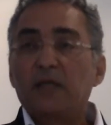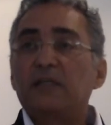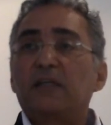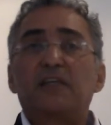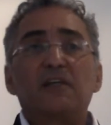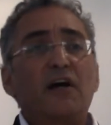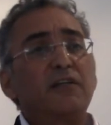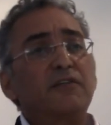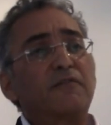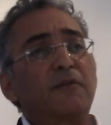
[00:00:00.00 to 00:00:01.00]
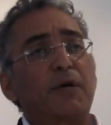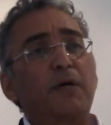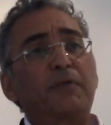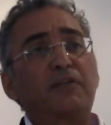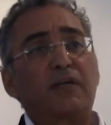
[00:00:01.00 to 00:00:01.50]
The denials of the
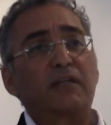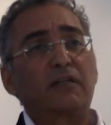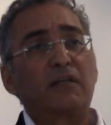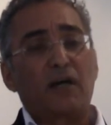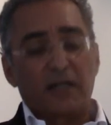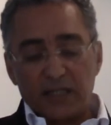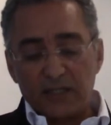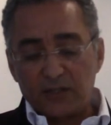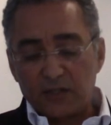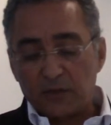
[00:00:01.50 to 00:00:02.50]
perpetrator are easier